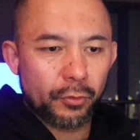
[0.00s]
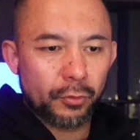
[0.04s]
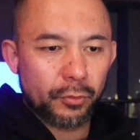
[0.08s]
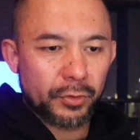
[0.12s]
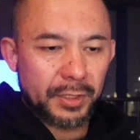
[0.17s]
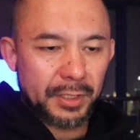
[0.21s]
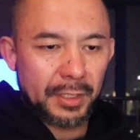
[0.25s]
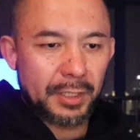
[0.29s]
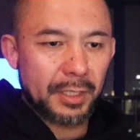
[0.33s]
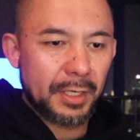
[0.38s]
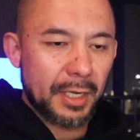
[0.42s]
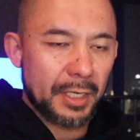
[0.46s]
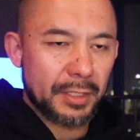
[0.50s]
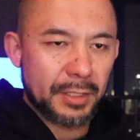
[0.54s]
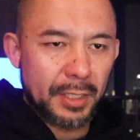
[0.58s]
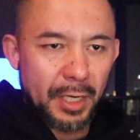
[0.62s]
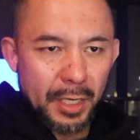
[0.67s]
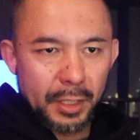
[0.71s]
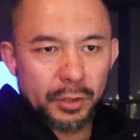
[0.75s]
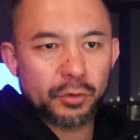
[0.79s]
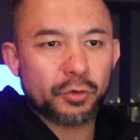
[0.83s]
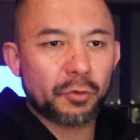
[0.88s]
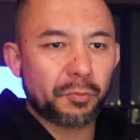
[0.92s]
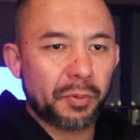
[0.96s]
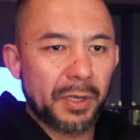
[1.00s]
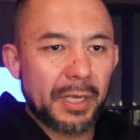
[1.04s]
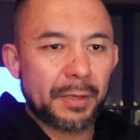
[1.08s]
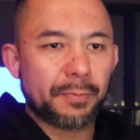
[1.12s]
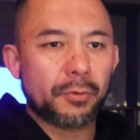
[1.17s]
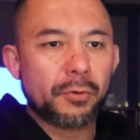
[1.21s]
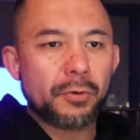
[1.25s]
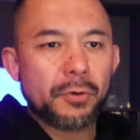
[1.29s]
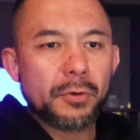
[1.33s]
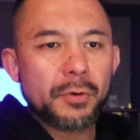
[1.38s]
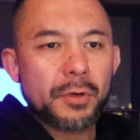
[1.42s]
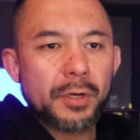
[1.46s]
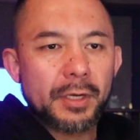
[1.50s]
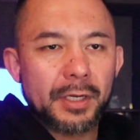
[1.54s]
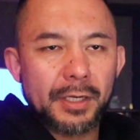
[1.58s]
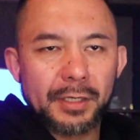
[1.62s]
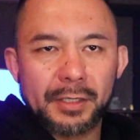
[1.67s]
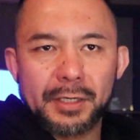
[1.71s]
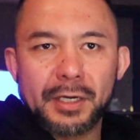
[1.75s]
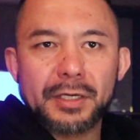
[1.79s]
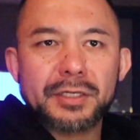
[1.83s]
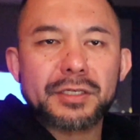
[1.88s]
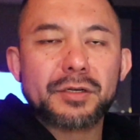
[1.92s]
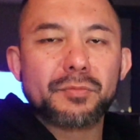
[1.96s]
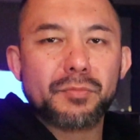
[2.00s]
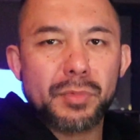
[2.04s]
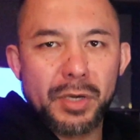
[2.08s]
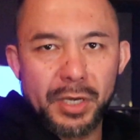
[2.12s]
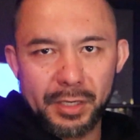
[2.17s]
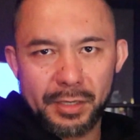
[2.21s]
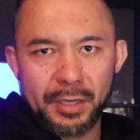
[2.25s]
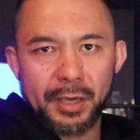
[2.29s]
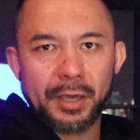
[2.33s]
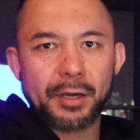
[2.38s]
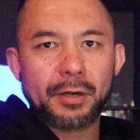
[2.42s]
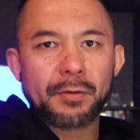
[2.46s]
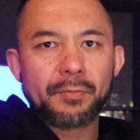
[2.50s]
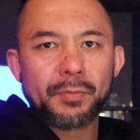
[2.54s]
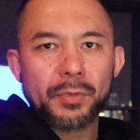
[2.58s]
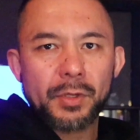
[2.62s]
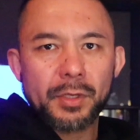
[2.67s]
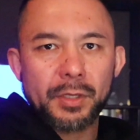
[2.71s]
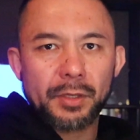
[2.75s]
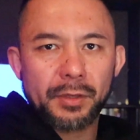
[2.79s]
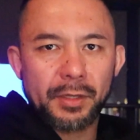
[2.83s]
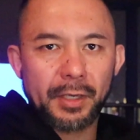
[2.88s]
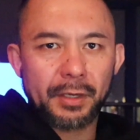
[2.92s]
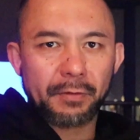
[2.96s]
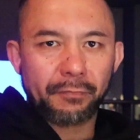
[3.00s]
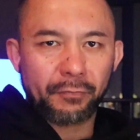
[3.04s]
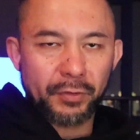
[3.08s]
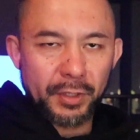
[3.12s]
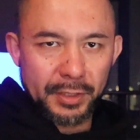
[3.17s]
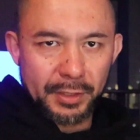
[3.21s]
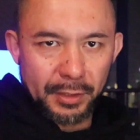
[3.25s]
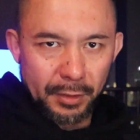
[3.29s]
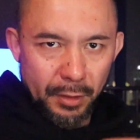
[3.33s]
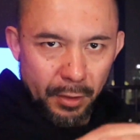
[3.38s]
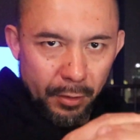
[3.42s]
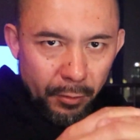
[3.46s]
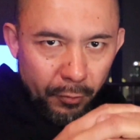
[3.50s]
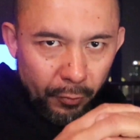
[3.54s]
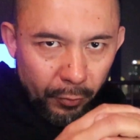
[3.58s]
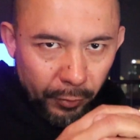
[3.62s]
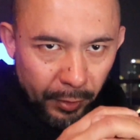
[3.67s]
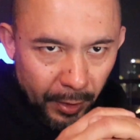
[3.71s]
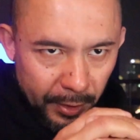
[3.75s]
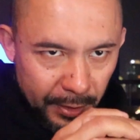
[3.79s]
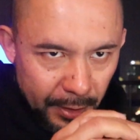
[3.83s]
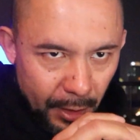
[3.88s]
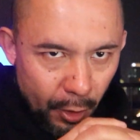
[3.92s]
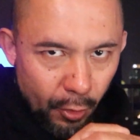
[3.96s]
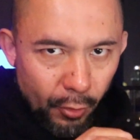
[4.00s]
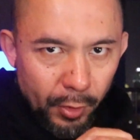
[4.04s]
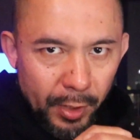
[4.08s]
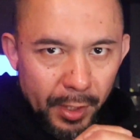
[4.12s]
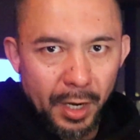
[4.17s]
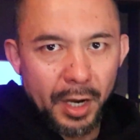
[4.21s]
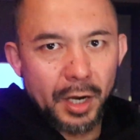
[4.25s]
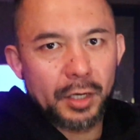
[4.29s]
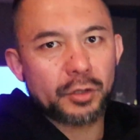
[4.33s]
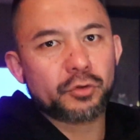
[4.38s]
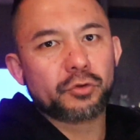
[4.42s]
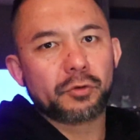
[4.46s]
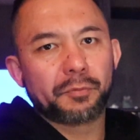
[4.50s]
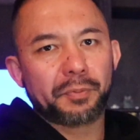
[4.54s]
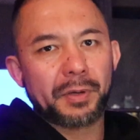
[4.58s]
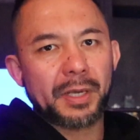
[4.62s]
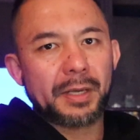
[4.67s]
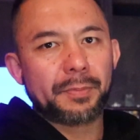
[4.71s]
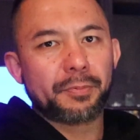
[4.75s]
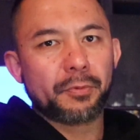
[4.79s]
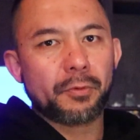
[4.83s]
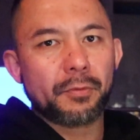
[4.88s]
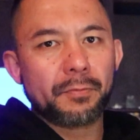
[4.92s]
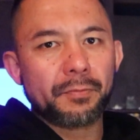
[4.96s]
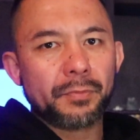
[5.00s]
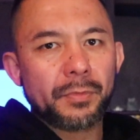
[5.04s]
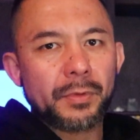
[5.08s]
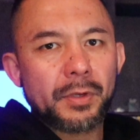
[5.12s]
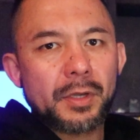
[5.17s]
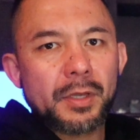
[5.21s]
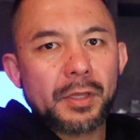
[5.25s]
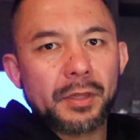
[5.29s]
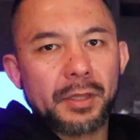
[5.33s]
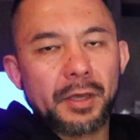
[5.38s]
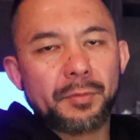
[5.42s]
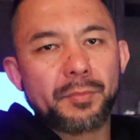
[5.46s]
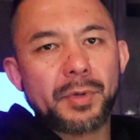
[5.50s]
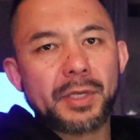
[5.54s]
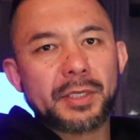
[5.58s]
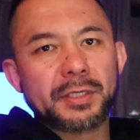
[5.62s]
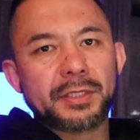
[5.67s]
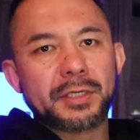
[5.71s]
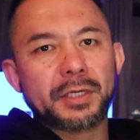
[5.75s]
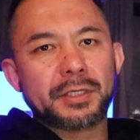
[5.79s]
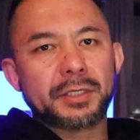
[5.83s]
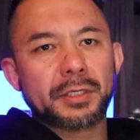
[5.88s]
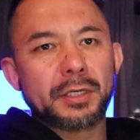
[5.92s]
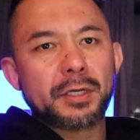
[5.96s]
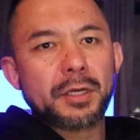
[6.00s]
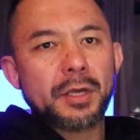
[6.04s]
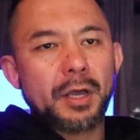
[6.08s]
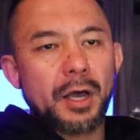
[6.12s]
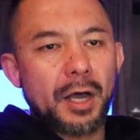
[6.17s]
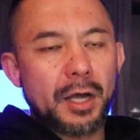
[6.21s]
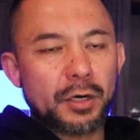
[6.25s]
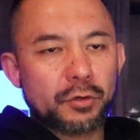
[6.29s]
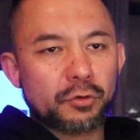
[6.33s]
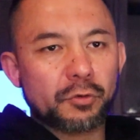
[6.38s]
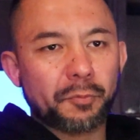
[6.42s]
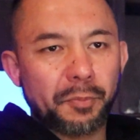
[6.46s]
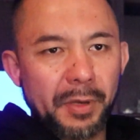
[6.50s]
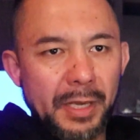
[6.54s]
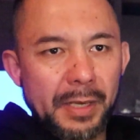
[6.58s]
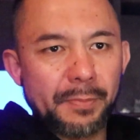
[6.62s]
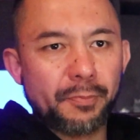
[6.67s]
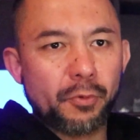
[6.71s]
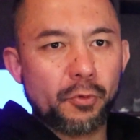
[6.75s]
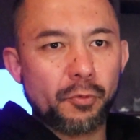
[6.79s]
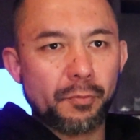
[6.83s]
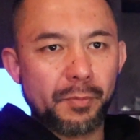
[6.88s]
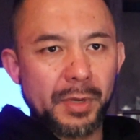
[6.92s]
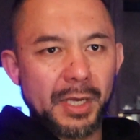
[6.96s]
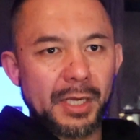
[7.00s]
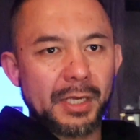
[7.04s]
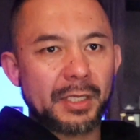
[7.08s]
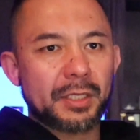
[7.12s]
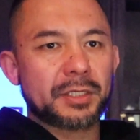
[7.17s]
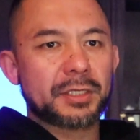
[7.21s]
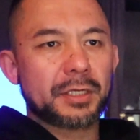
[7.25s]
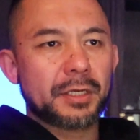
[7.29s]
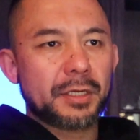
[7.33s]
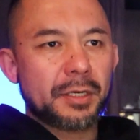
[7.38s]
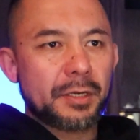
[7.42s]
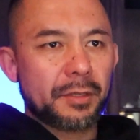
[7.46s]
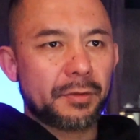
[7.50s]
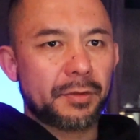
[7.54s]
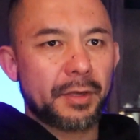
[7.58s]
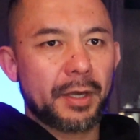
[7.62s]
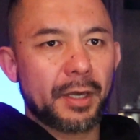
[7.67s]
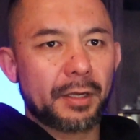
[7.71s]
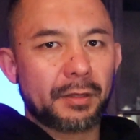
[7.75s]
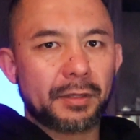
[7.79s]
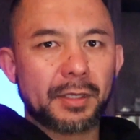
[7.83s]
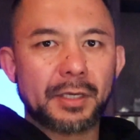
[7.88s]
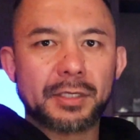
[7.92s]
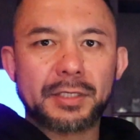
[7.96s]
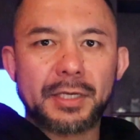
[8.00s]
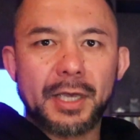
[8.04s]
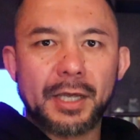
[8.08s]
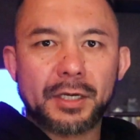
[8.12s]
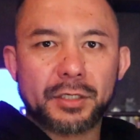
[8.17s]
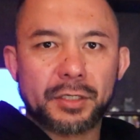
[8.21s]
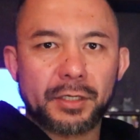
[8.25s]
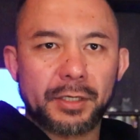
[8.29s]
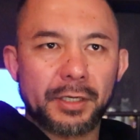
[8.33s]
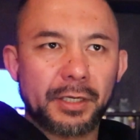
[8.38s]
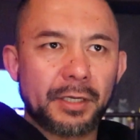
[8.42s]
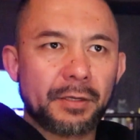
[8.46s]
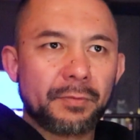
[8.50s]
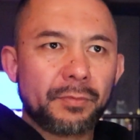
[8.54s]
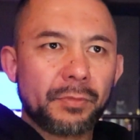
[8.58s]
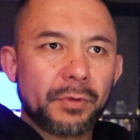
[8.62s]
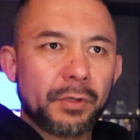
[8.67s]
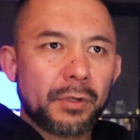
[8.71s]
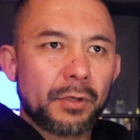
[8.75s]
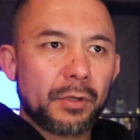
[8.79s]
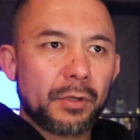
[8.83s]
your city has 100 people. It doesn't mean that there's only 100 people. That means there's 100 people means that there's actually